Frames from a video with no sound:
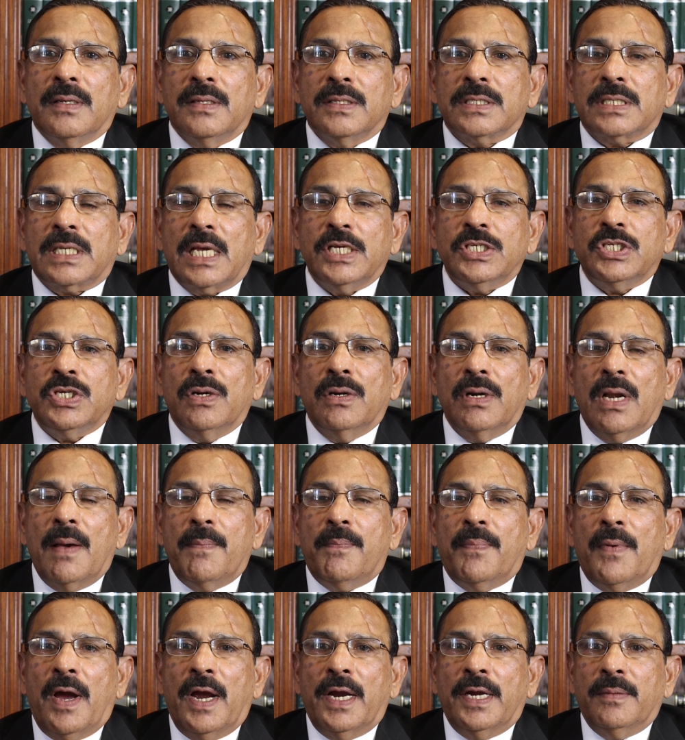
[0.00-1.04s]
Schedule
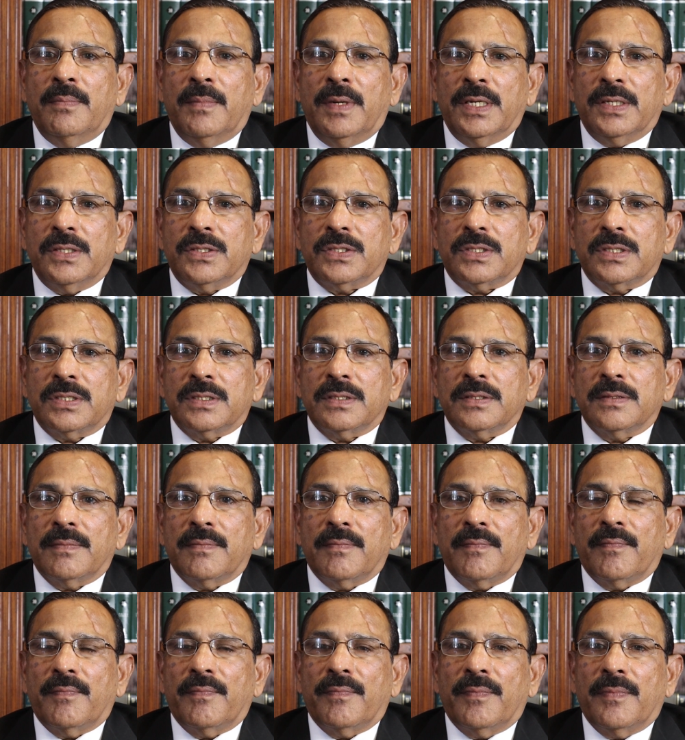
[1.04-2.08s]
Appointments.
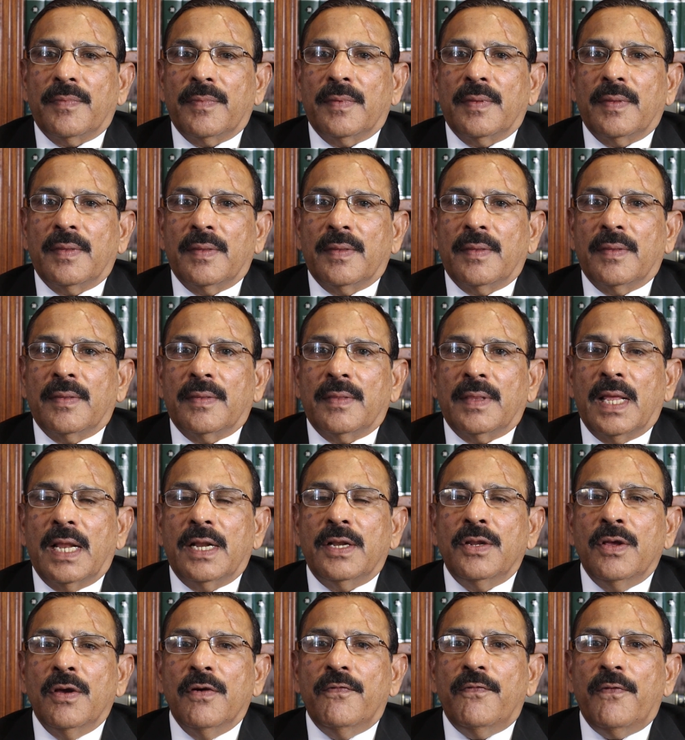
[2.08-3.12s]

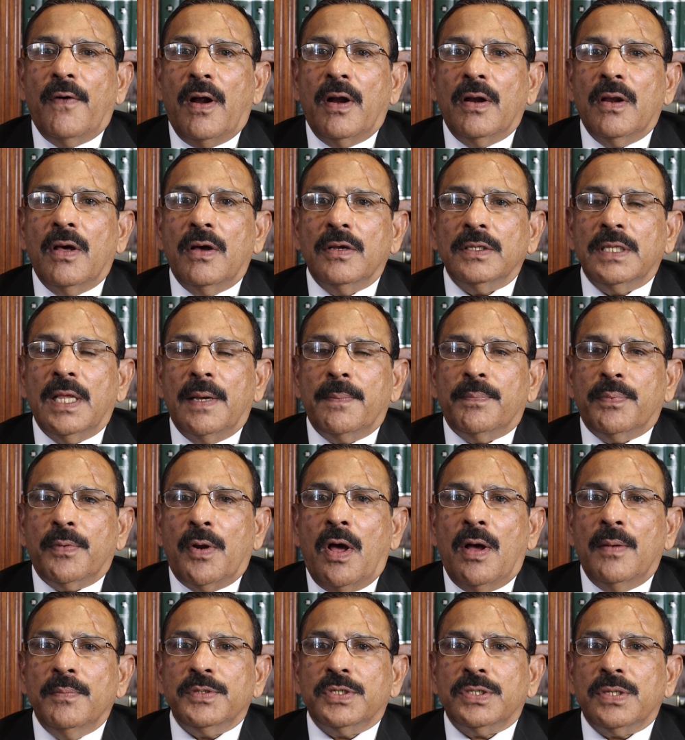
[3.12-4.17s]
Then you follow the
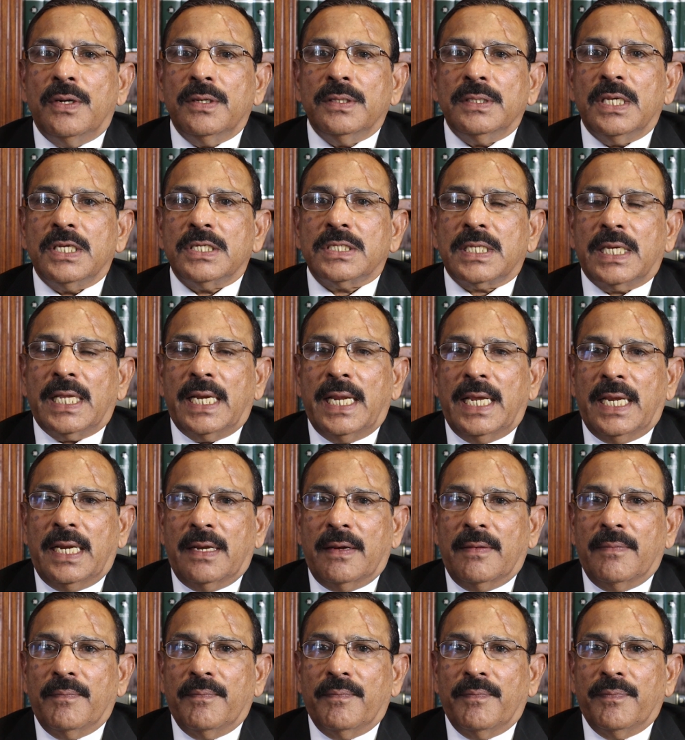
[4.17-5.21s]
prompts on the
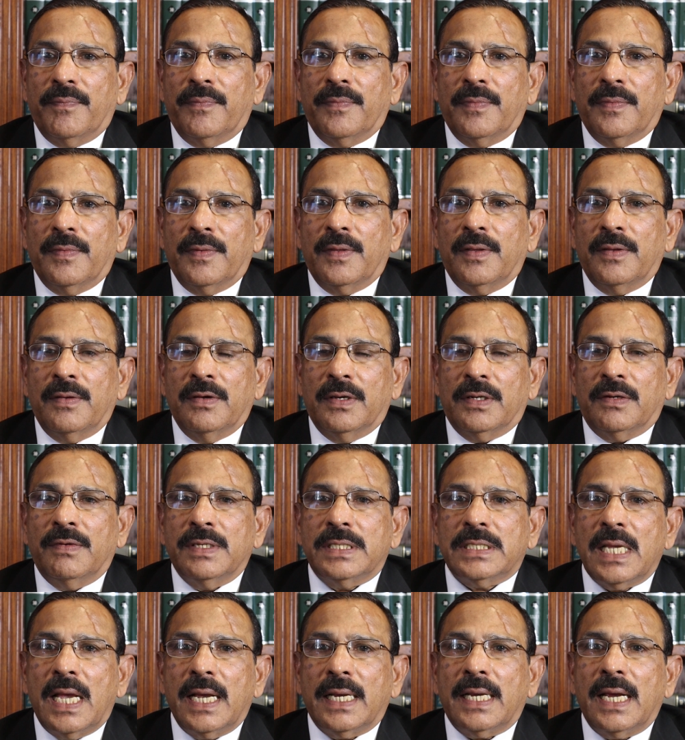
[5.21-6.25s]
screen. Your
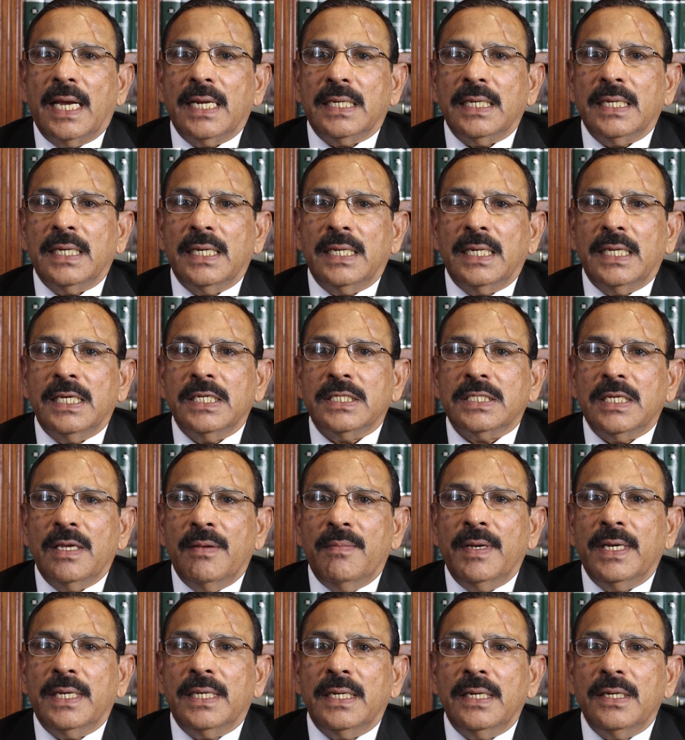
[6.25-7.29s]
visa category is
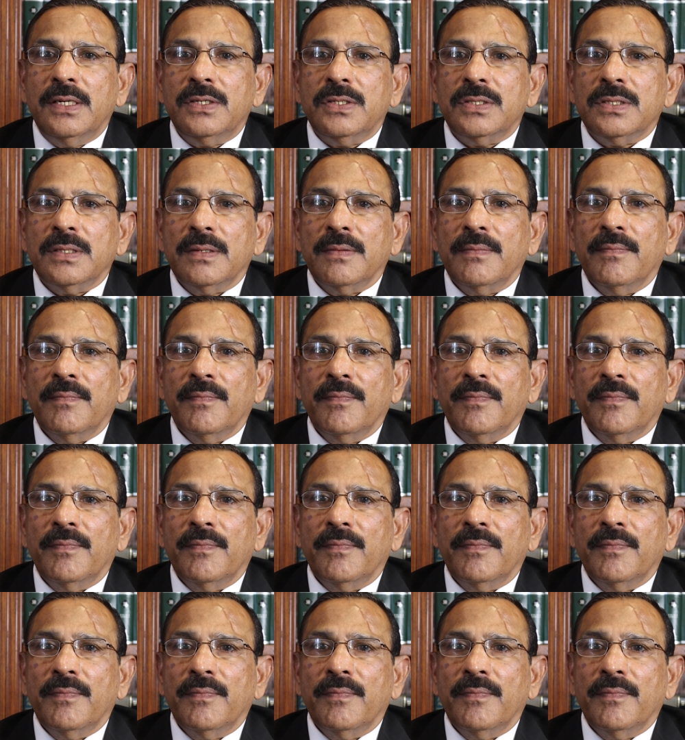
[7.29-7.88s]
immigrant.